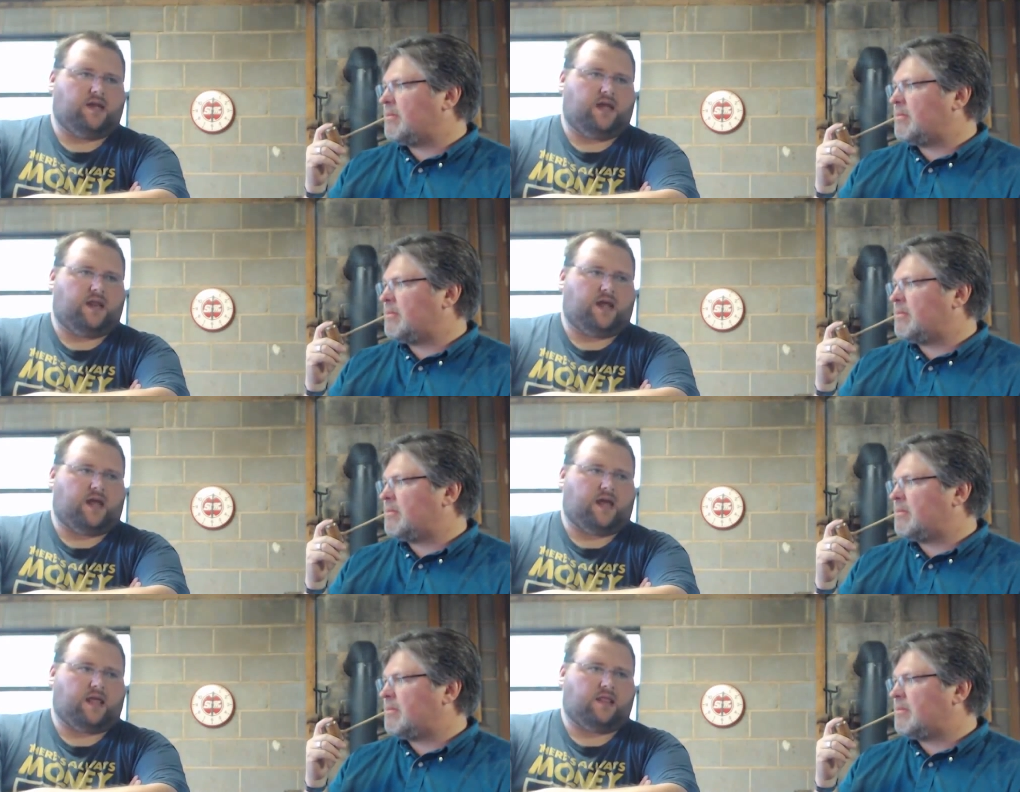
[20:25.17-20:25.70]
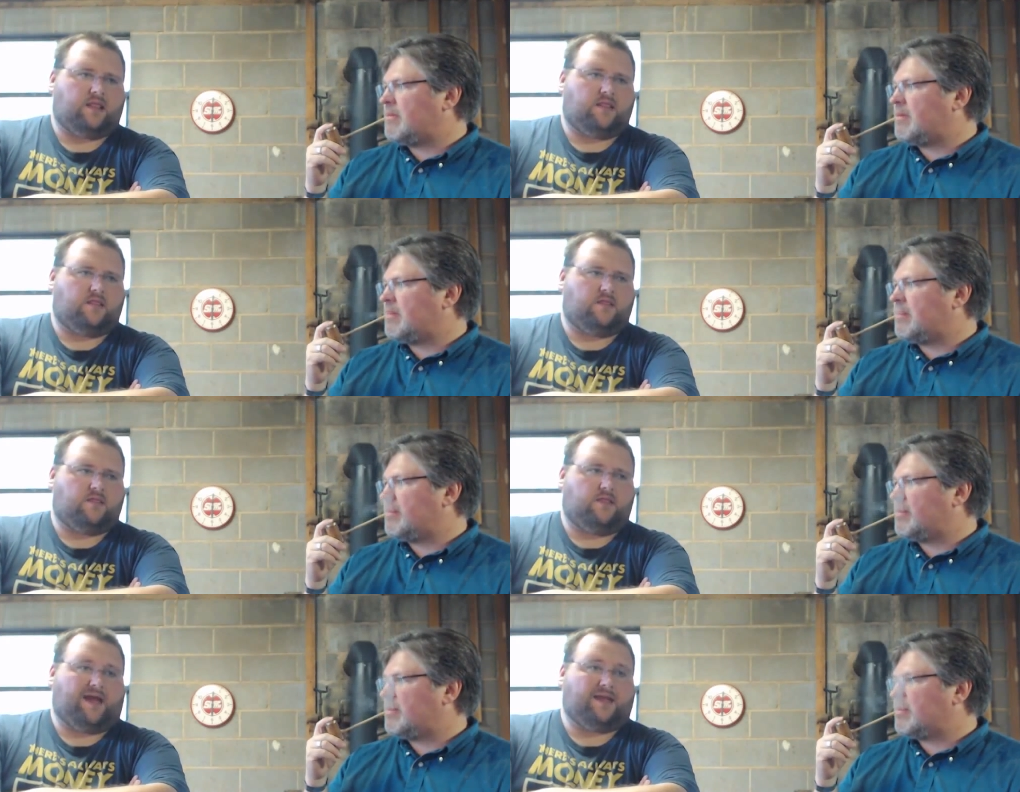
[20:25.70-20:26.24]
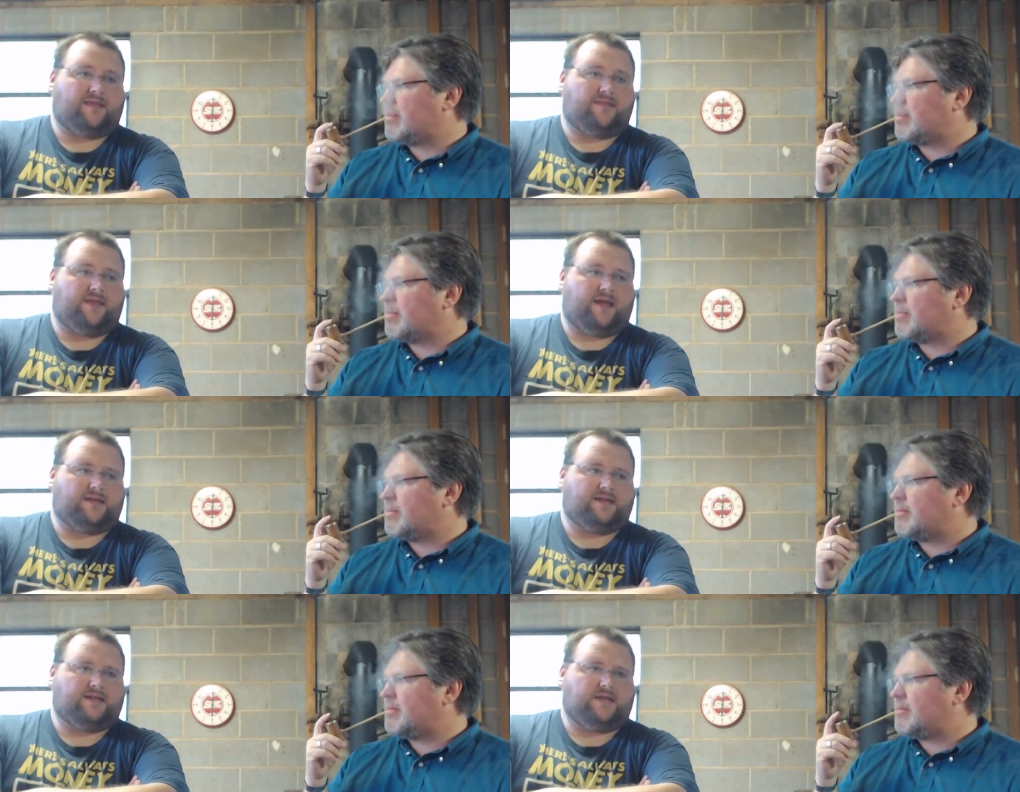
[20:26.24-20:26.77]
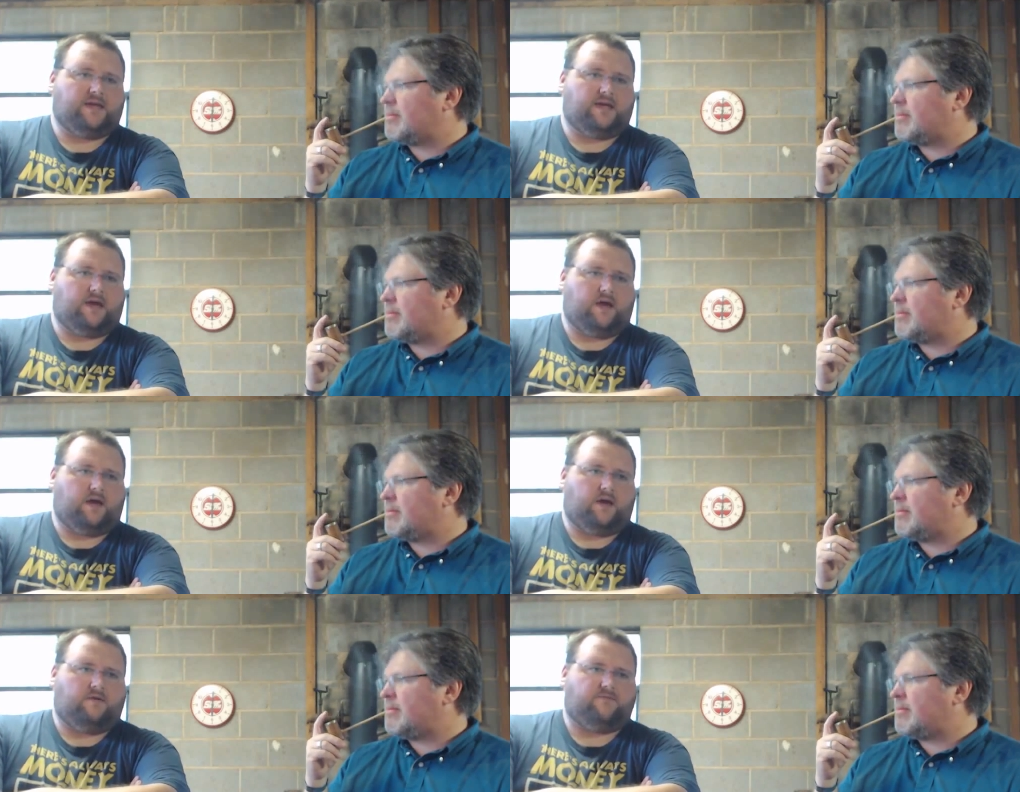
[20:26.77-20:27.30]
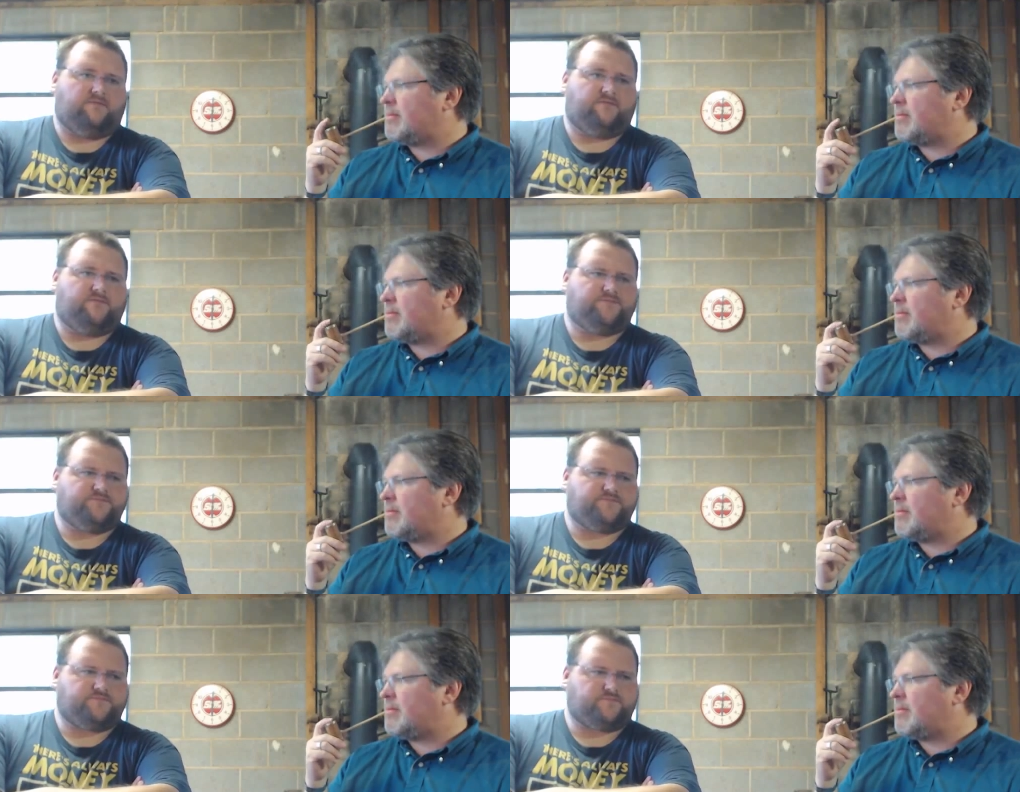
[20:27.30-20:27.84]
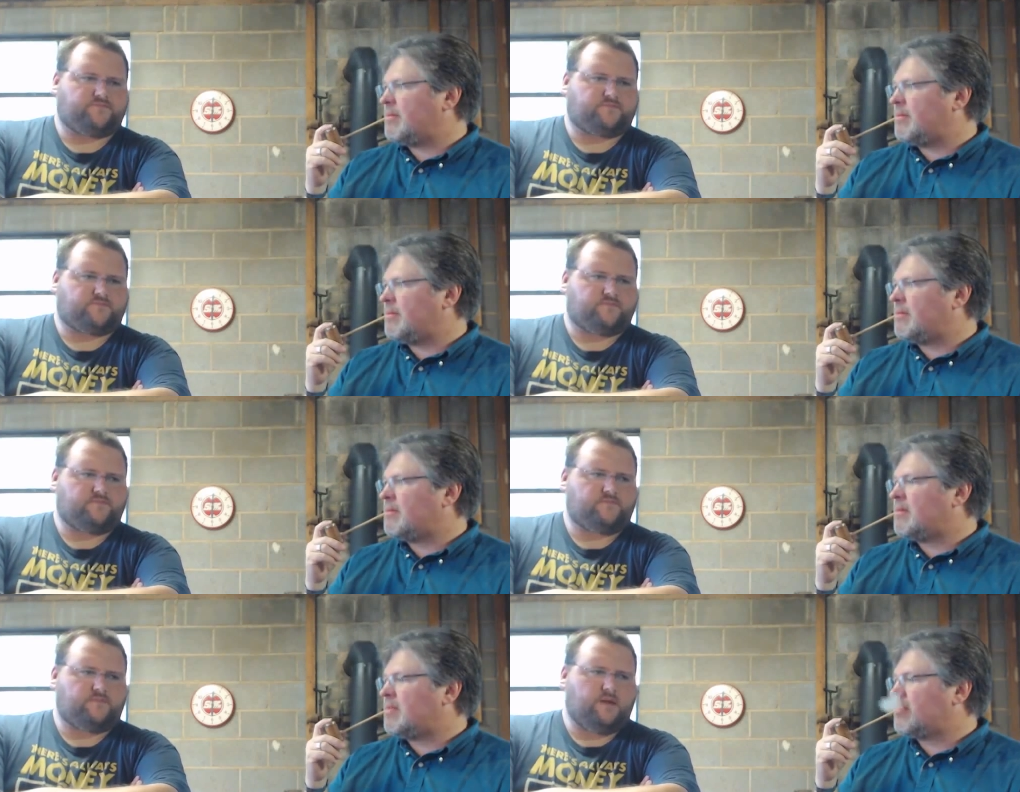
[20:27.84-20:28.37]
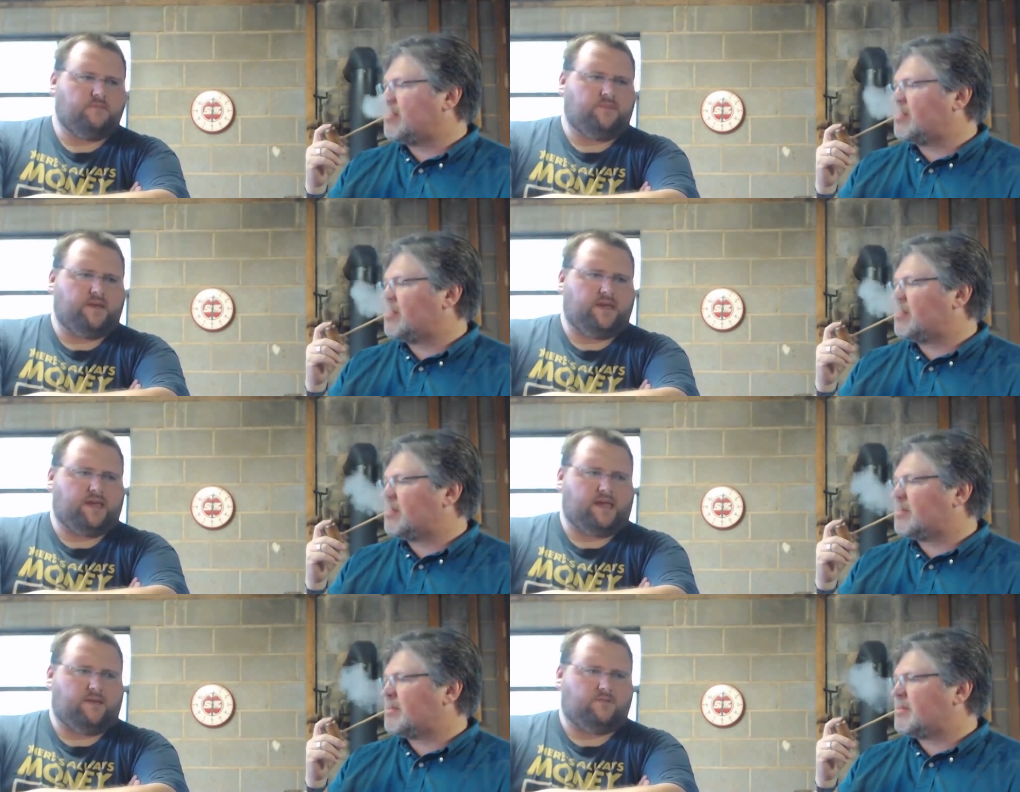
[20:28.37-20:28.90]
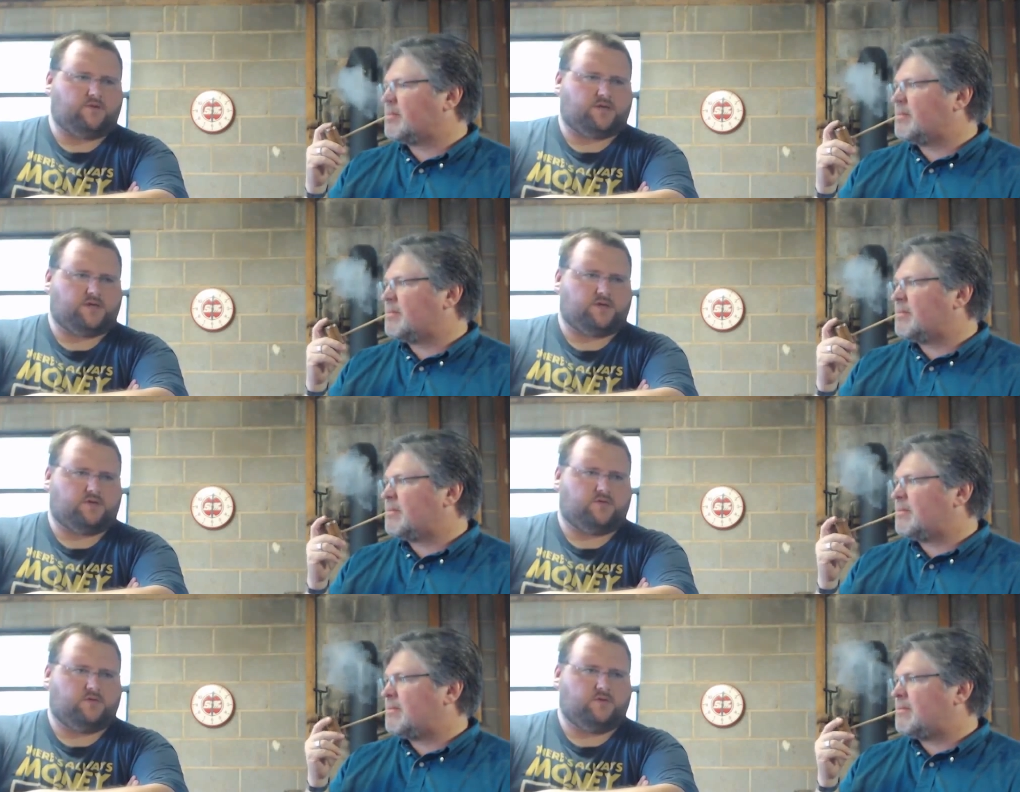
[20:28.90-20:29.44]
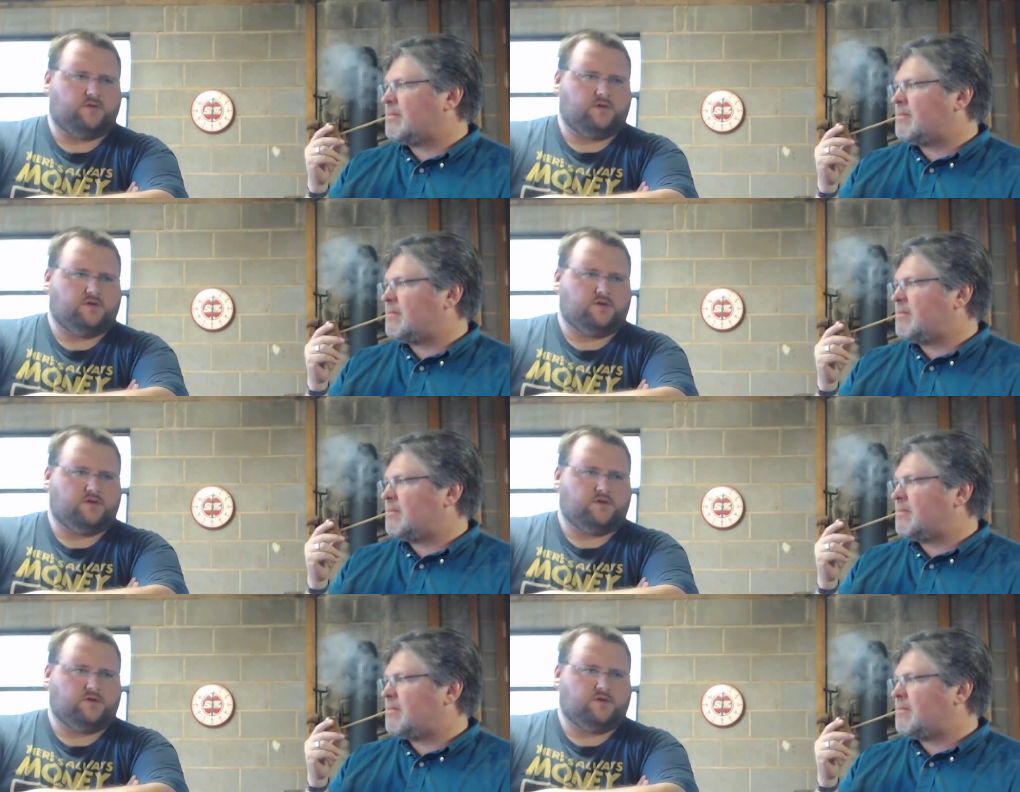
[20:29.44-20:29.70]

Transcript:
Speaker 1: and I like the idea of being able to